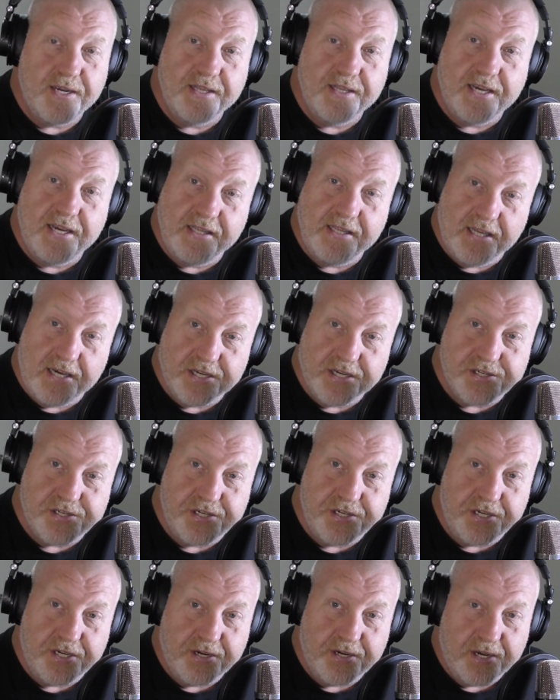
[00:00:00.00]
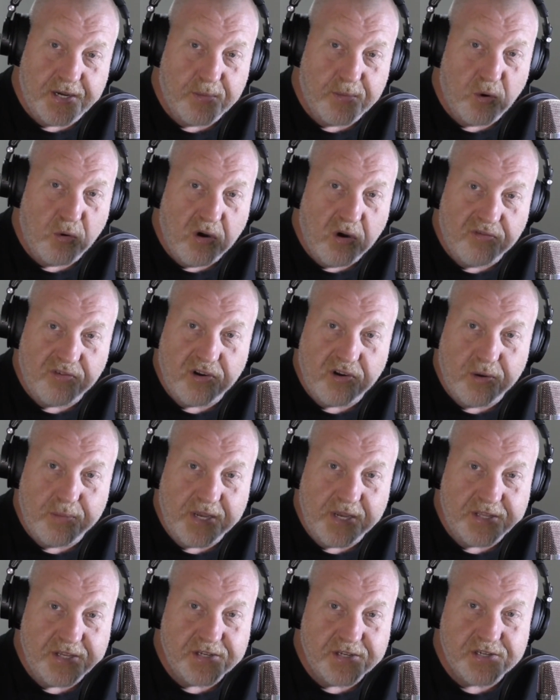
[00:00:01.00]
Late last year, my wife and I
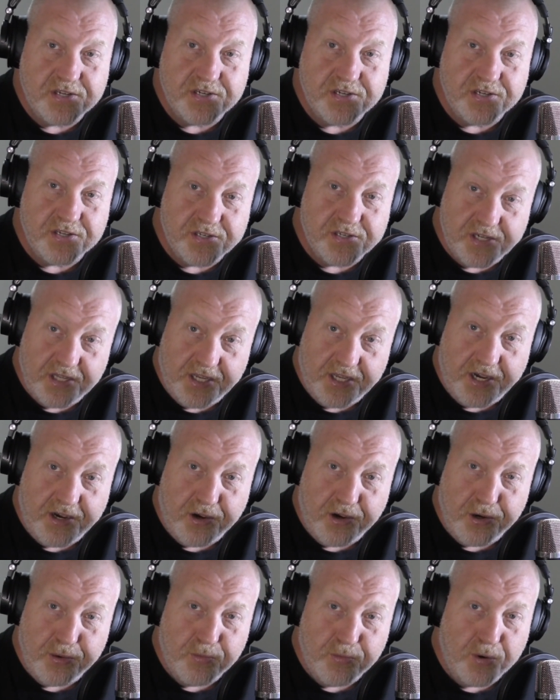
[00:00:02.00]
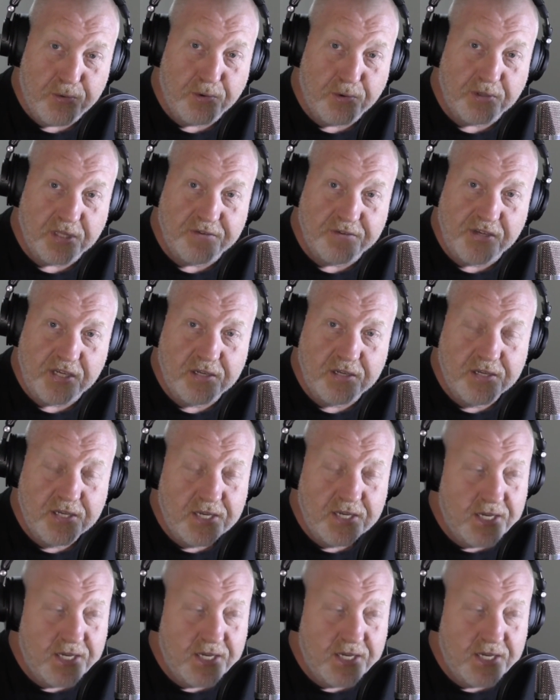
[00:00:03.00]
made the decision to sell our home where we were living,